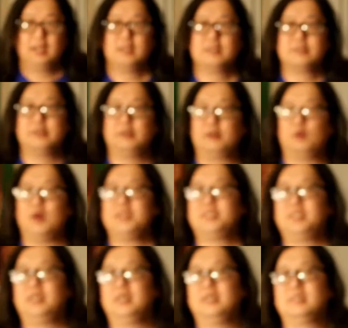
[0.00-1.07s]
So the
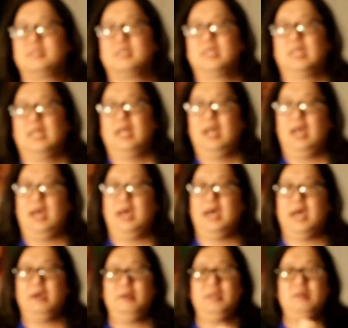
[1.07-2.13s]
question is,
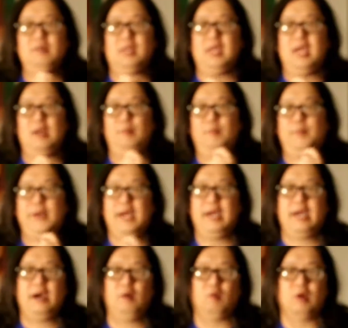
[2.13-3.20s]
how do you get
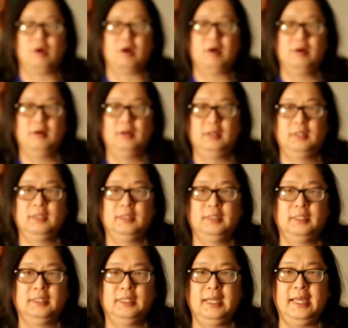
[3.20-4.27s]
power
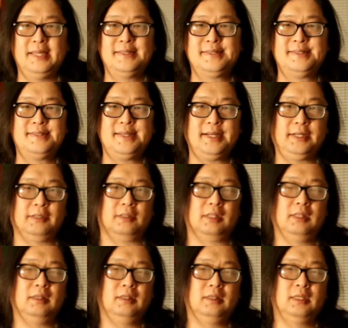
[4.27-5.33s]
and
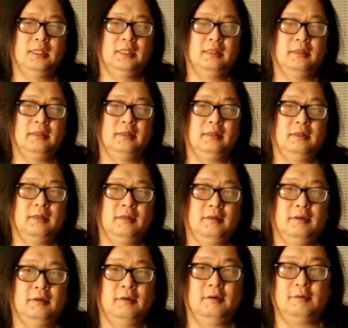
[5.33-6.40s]
signal
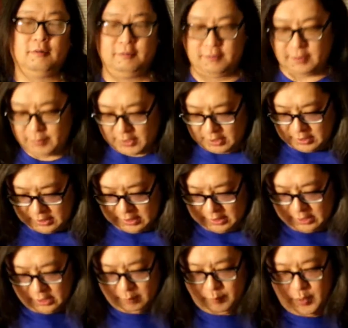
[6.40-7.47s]
from
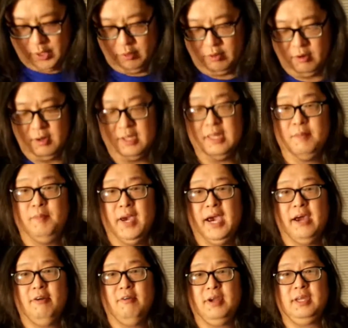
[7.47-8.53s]
the computer and the
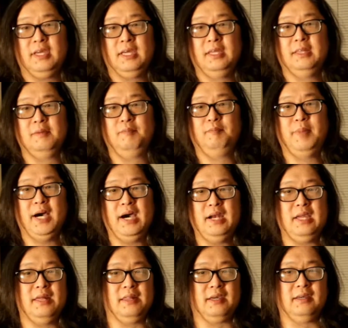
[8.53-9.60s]
battery in the
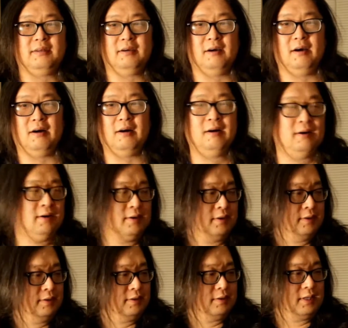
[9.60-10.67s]
body of the guitar
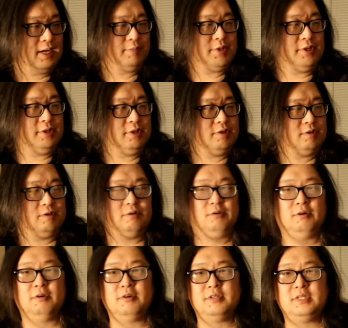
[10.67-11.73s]
up to the
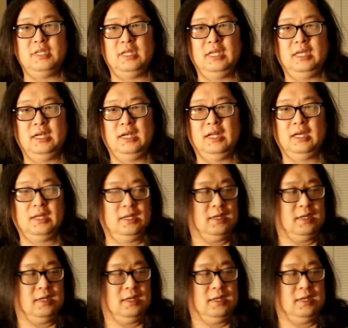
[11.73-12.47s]
tuners in